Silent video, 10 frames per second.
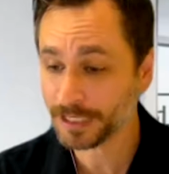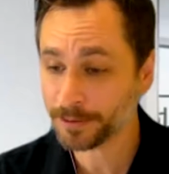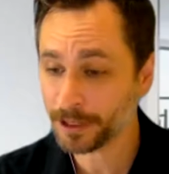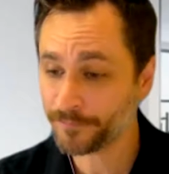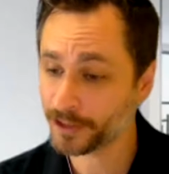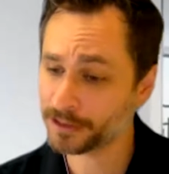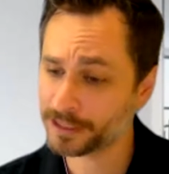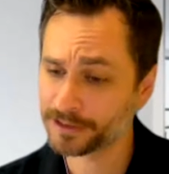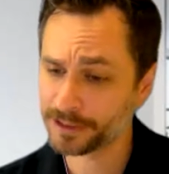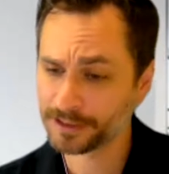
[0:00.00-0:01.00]
it
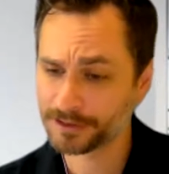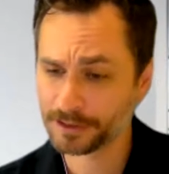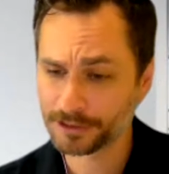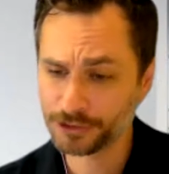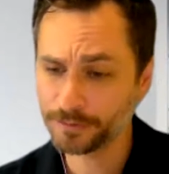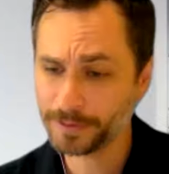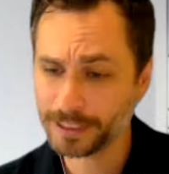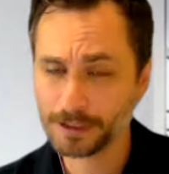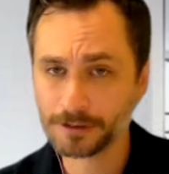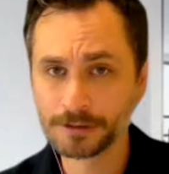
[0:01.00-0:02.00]
perfectly. The
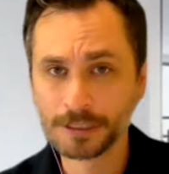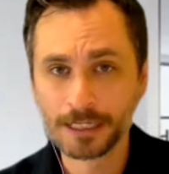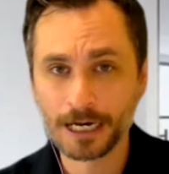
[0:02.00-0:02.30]
Lenubio